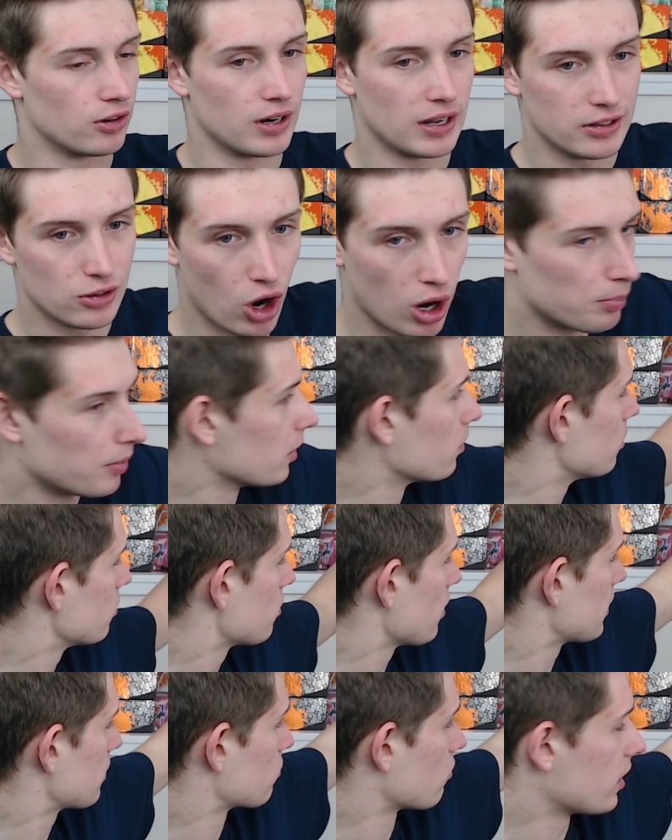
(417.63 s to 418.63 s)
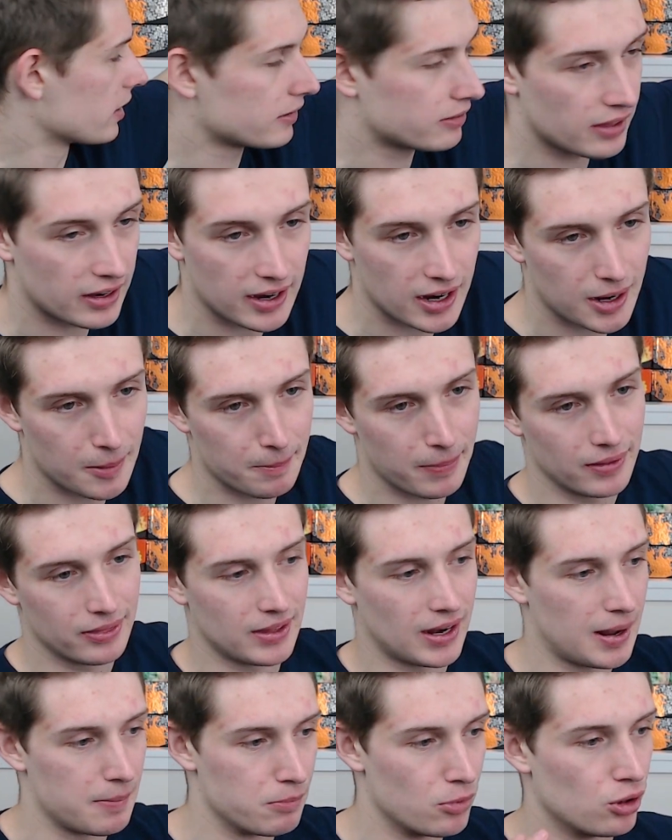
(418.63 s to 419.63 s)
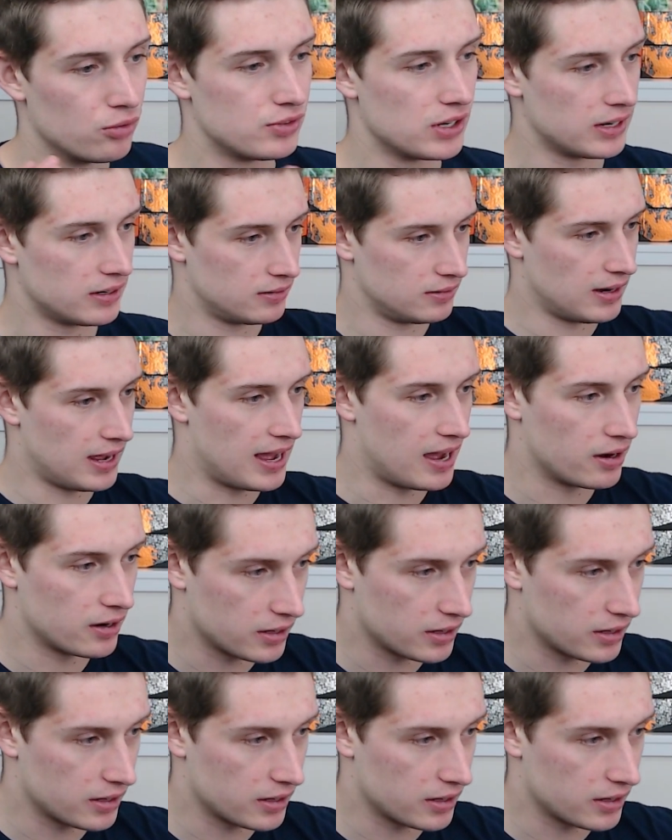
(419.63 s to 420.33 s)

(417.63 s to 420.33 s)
It normally was like right there, but then I moved it out of